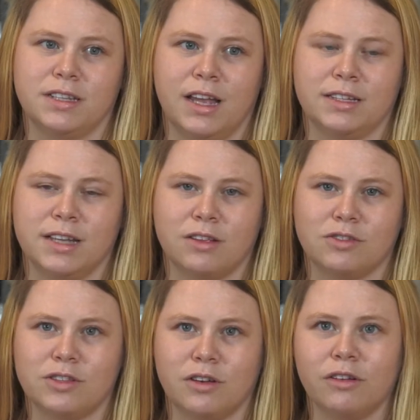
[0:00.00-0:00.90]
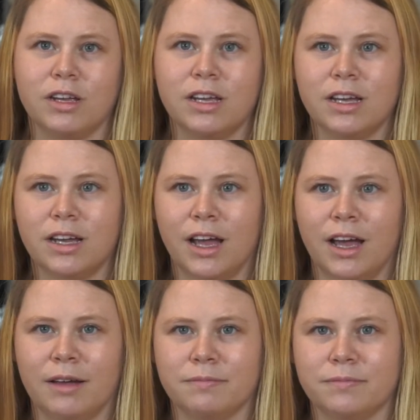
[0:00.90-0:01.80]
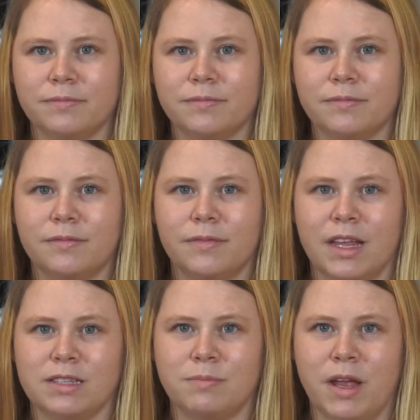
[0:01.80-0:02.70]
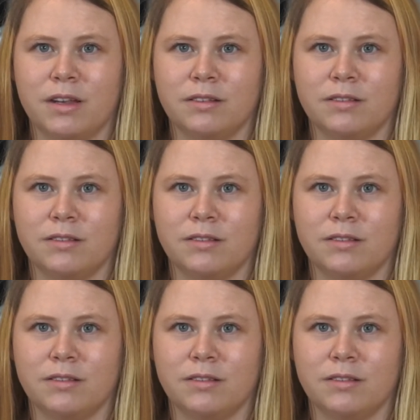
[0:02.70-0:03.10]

and such. So um, that's been,